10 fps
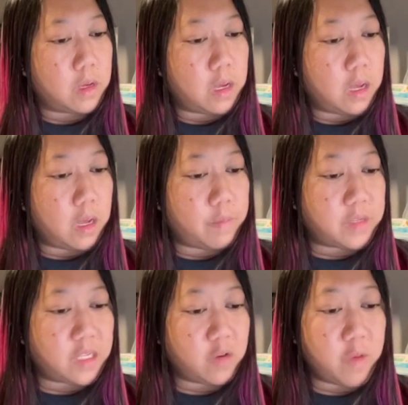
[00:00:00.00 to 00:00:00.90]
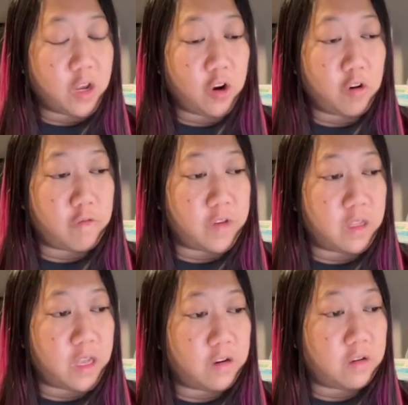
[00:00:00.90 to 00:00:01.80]
This is how you make curvy
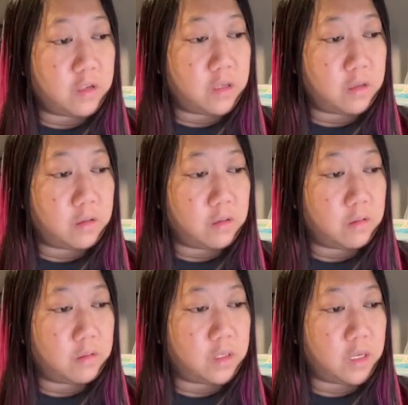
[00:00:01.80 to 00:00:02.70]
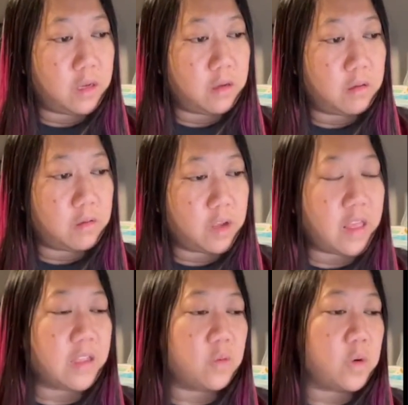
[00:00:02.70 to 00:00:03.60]
letters. See? Okay,
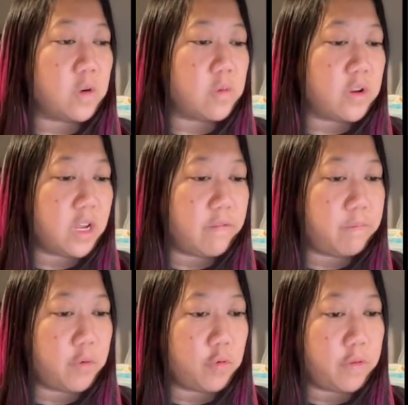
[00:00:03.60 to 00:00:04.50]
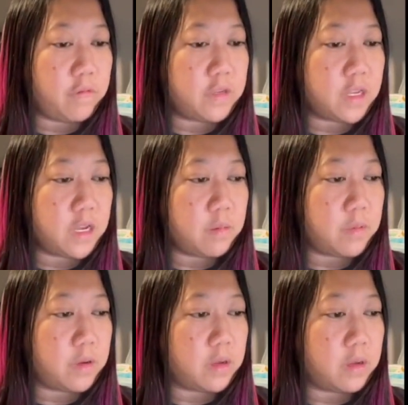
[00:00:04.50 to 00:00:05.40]
that's weird when you have both of these on,
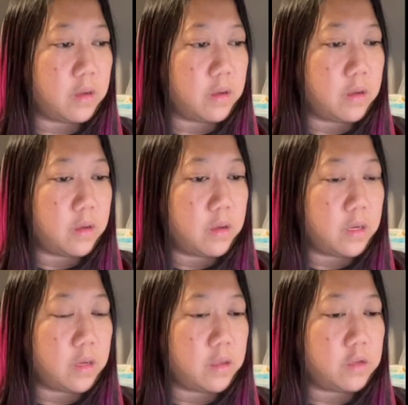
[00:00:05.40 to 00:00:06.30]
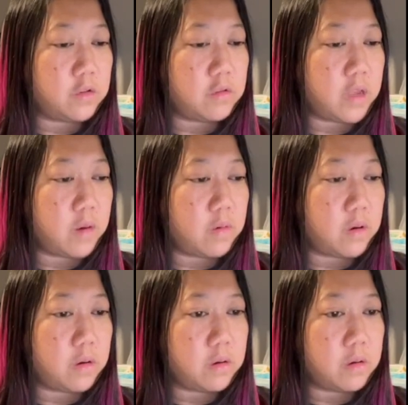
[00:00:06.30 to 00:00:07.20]
but yeah, let's turn that one
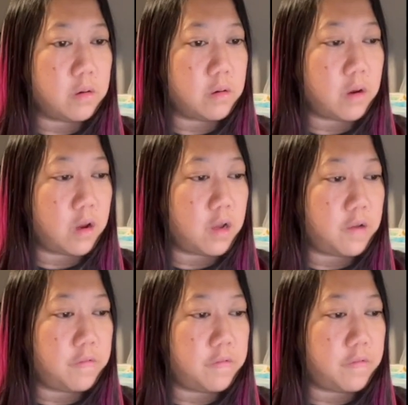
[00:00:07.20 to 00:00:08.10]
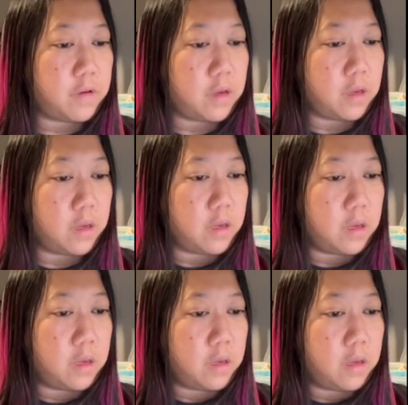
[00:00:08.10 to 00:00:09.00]
off.
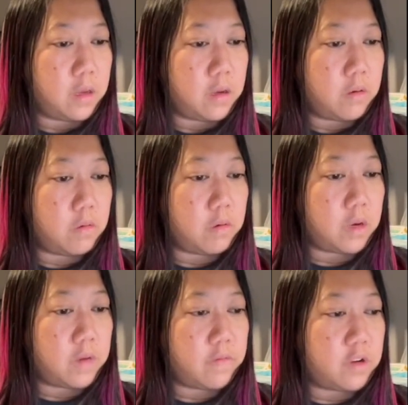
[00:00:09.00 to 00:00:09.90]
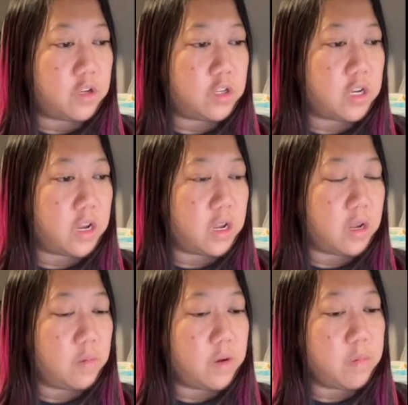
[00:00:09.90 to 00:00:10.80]
We'll give it a shadow.
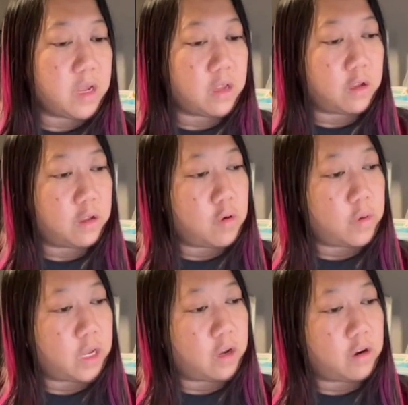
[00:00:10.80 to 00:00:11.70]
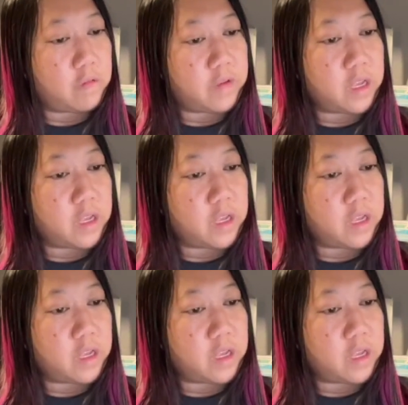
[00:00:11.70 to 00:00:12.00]
We can make it glowy and curvy.